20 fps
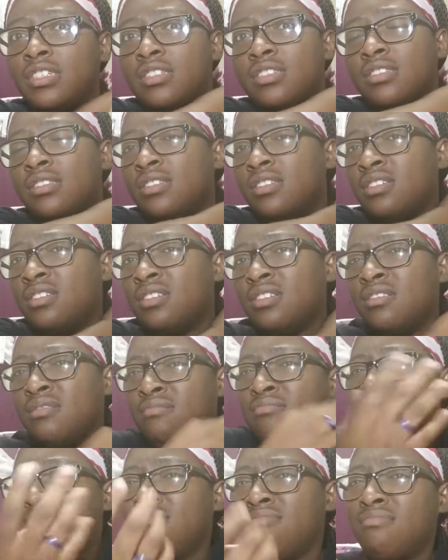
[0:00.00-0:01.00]
just
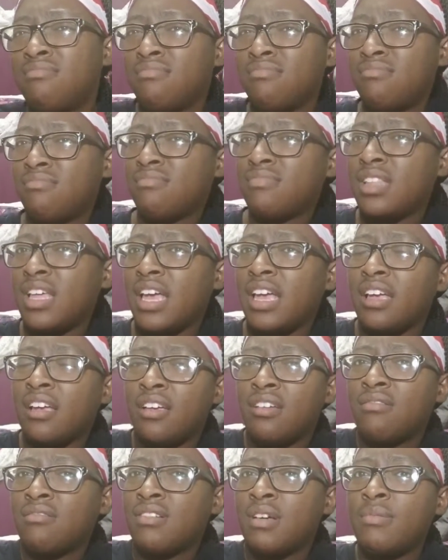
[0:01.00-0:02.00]
like,
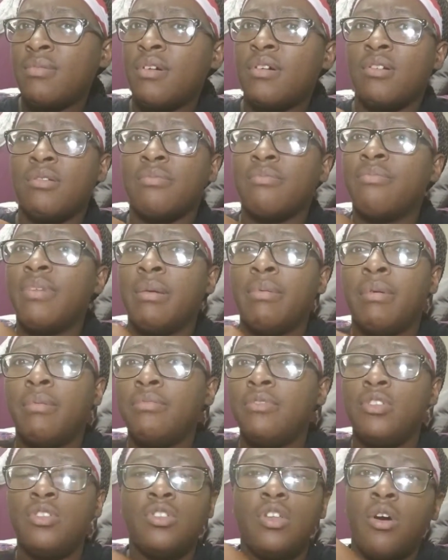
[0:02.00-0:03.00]
come on, baby,
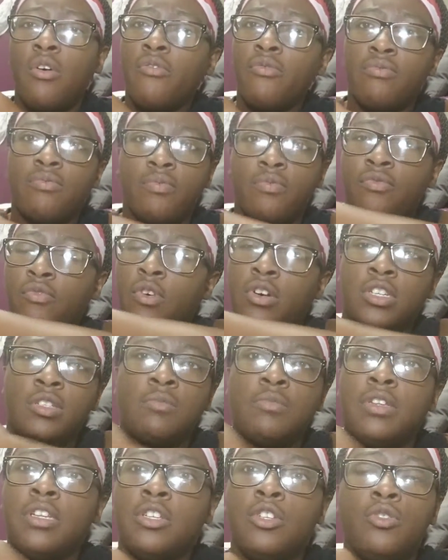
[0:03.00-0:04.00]
you don't
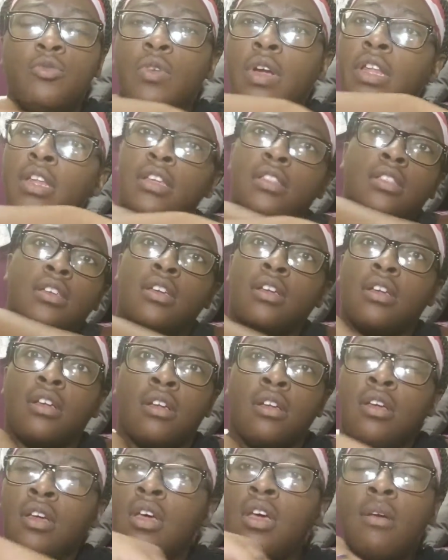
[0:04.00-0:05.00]
force me to do anything.
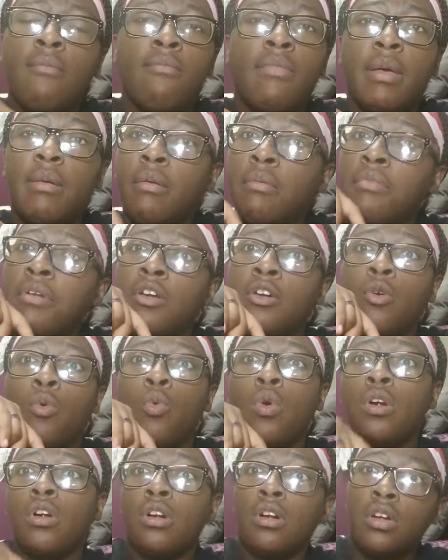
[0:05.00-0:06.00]
Baby, I'm here to
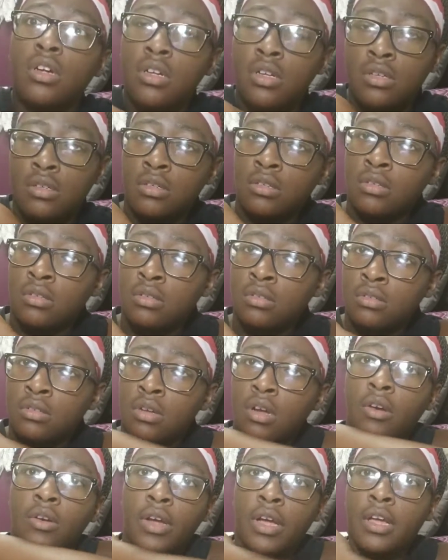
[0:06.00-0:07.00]
work.
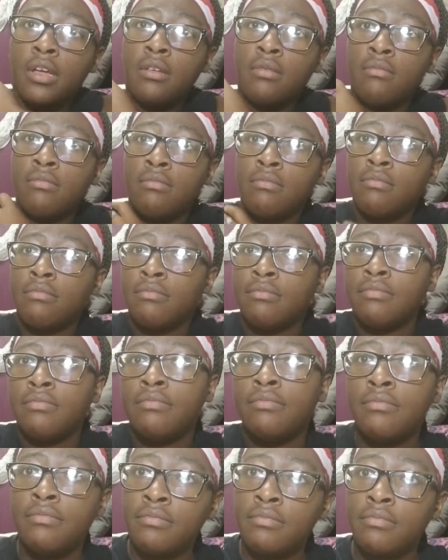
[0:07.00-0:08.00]
Okay?
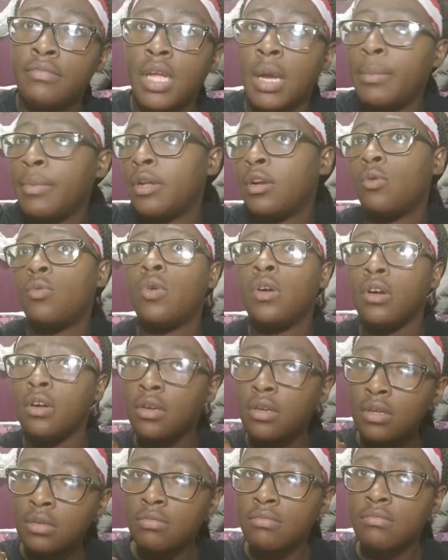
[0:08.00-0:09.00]
I'm here to
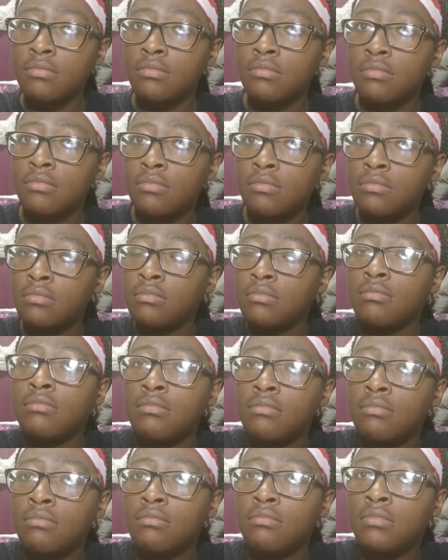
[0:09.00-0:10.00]
work.
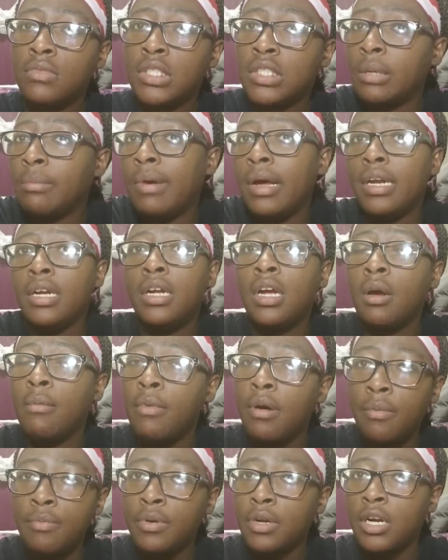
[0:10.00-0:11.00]
Somebody
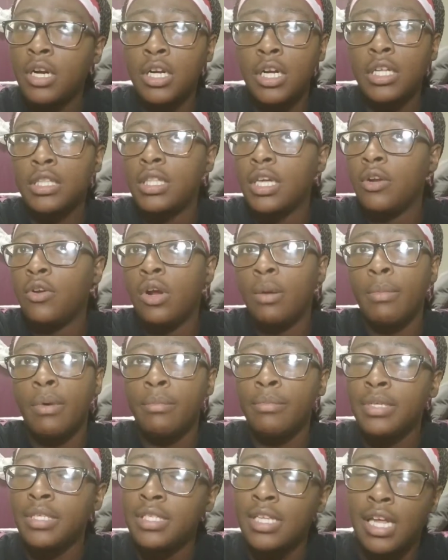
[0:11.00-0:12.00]
come up here and get that
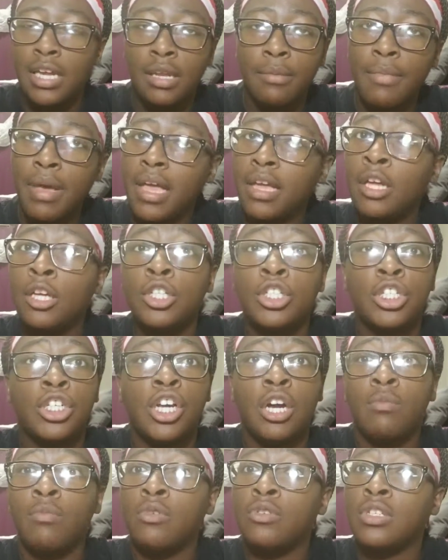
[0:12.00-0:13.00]
grandma Miss Sally Mae because
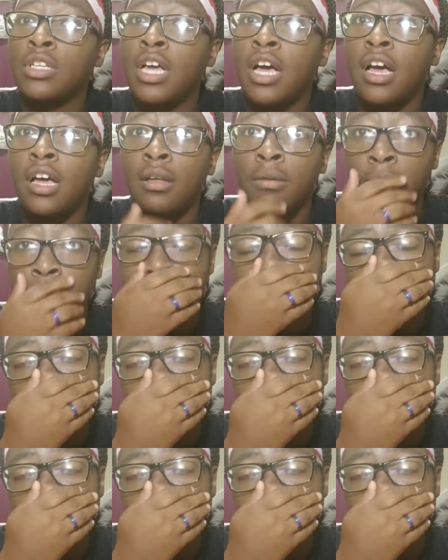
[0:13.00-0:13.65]
she almost got...